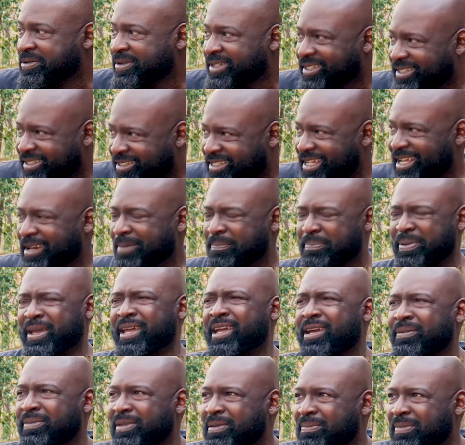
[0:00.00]
it. Just kind of
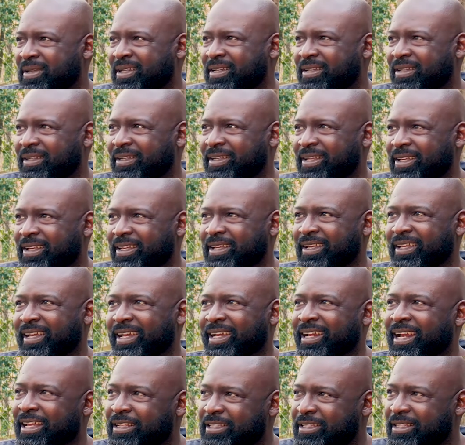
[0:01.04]
bam, hit me in the,
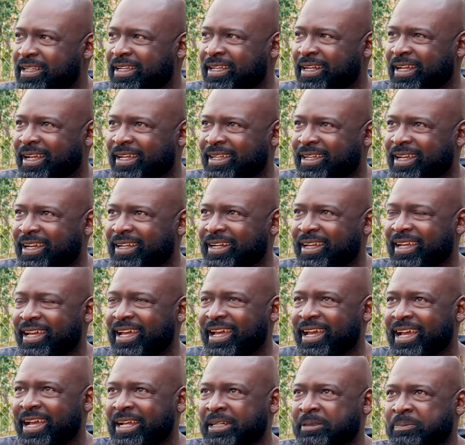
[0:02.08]
and I kind of
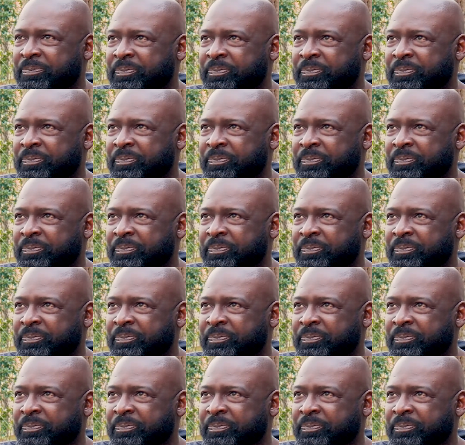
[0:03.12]
had